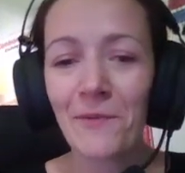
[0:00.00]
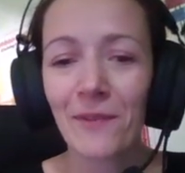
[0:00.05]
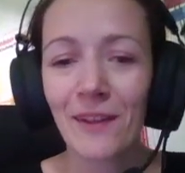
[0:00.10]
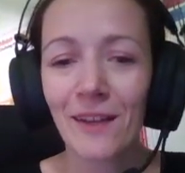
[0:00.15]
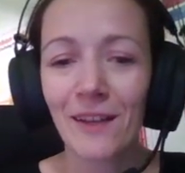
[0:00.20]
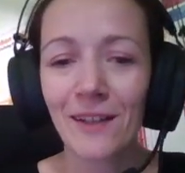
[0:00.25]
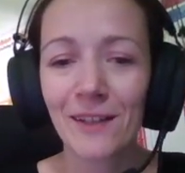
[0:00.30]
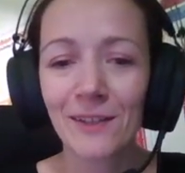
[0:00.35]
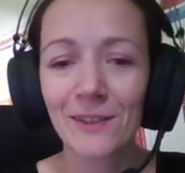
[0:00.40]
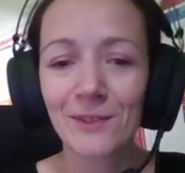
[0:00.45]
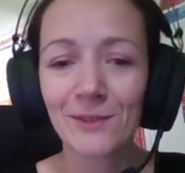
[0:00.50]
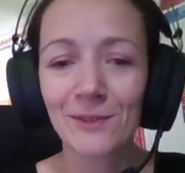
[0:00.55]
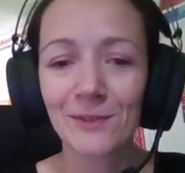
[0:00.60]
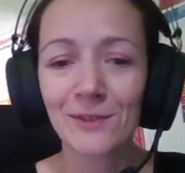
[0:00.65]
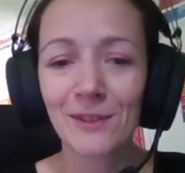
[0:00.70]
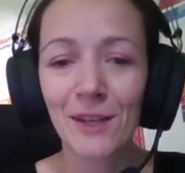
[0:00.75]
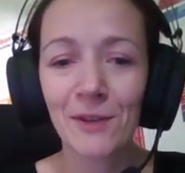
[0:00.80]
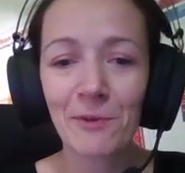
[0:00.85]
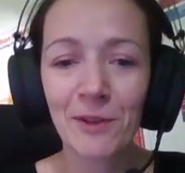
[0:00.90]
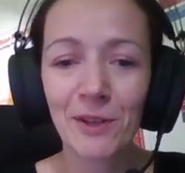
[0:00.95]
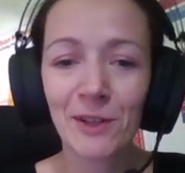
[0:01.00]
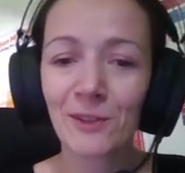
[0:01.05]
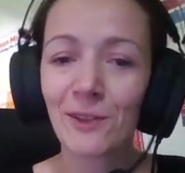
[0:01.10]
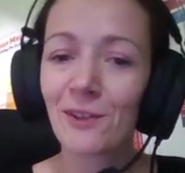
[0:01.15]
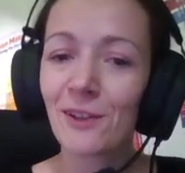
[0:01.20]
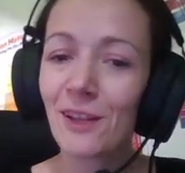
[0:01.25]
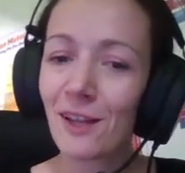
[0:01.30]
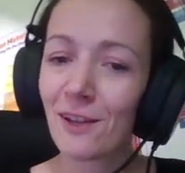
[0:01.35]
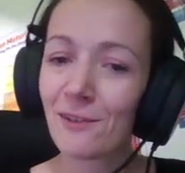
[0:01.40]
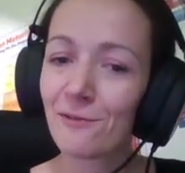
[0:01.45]
Today we can
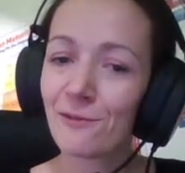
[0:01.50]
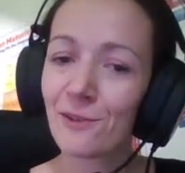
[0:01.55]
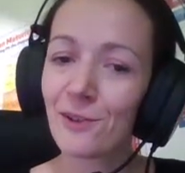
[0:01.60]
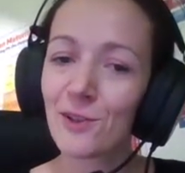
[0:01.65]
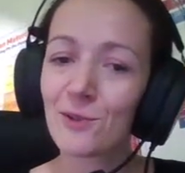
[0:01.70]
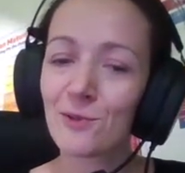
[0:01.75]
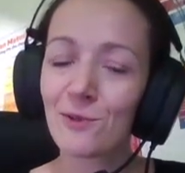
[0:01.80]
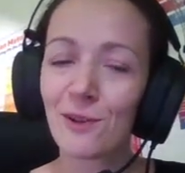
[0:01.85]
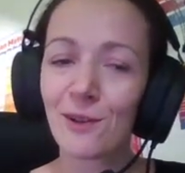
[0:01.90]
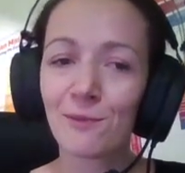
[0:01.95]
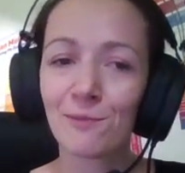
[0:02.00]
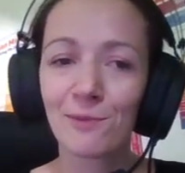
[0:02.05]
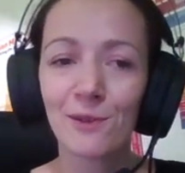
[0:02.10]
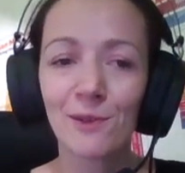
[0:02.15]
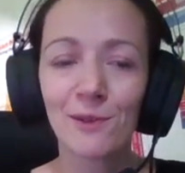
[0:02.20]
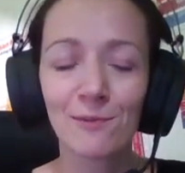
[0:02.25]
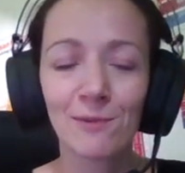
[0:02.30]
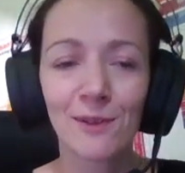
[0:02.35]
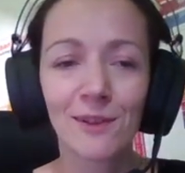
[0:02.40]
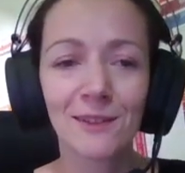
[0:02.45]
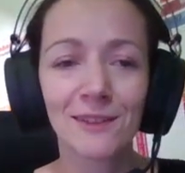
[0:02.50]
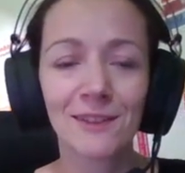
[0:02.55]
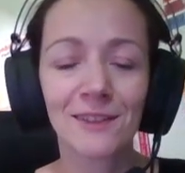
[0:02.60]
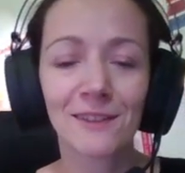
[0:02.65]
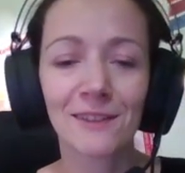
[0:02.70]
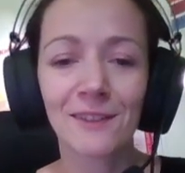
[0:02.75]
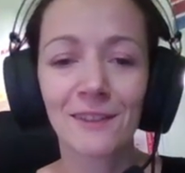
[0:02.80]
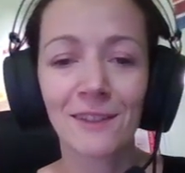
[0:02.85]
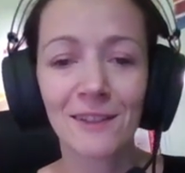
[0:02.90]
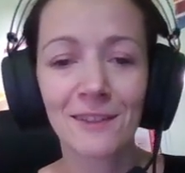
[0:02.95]
only have virtual beer, but
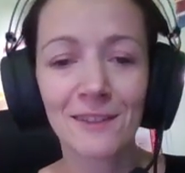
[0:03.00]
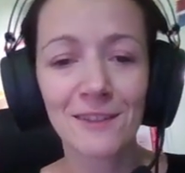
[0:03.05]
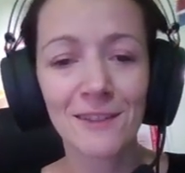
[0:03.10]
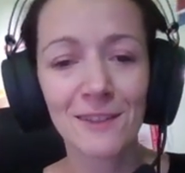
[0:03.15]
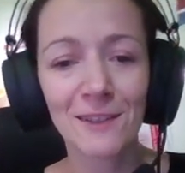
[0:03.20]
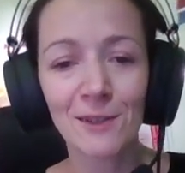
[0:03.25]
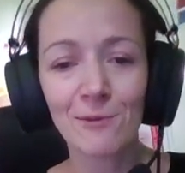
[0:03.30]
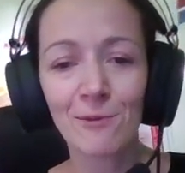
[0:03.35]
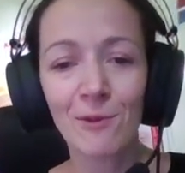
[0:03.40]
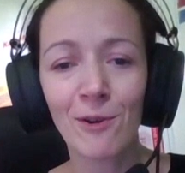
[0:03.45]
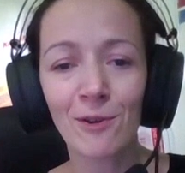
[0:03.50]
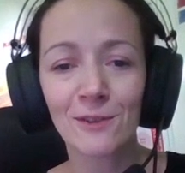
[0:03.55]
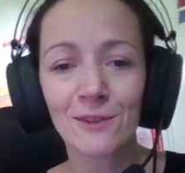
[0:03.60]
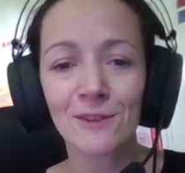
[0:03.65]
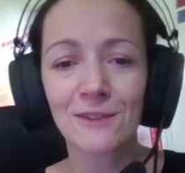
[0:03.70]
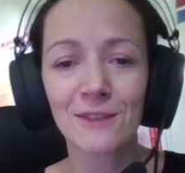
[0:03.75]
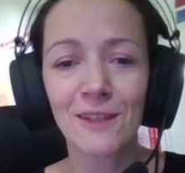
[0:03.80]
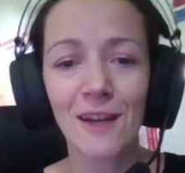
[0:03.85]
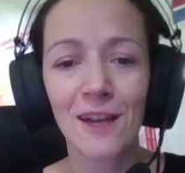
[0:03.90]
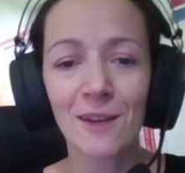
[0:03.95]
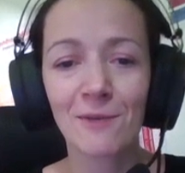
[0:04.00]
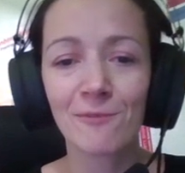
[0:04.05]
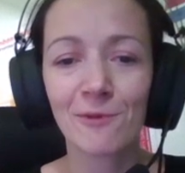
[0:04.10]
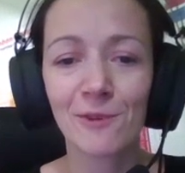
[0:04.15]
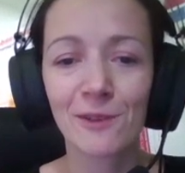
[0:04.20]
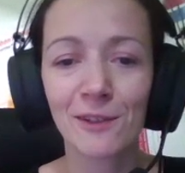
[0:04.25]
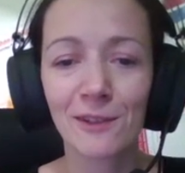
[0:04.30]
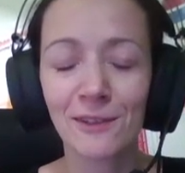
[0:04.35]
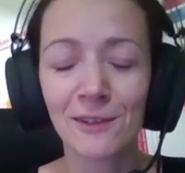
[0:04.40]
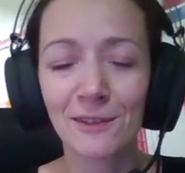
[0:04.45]
let's see what time
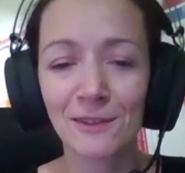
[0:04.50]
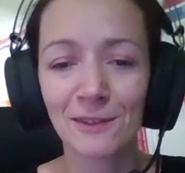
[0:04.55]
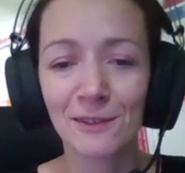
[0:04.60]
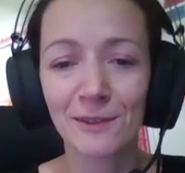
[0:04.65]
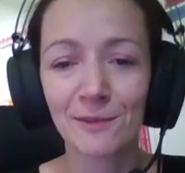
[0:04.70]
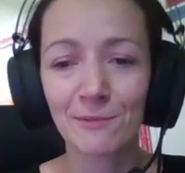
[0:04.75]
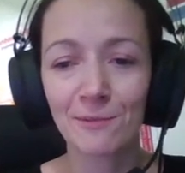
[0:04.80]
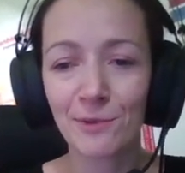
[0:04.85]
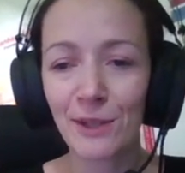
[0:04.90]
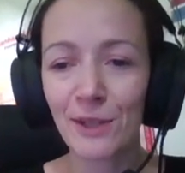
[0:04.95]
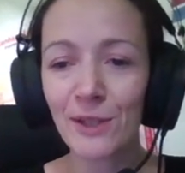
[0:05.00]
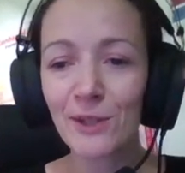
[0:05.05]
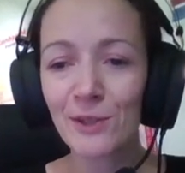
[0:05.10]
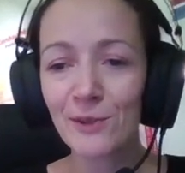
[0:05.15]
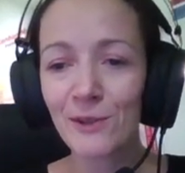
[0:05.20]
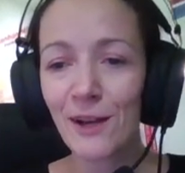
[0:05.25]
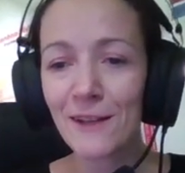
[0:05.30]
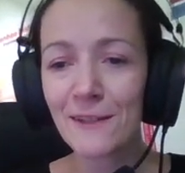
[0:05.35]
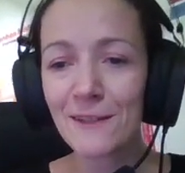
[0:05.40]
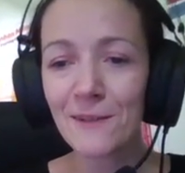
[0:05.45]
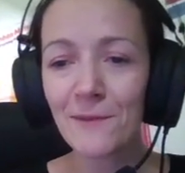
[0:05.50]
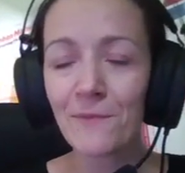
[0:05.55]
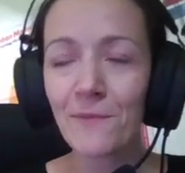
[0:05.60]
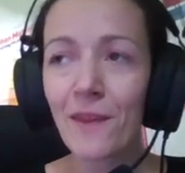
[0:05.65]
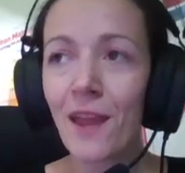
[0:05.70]
will bring to us.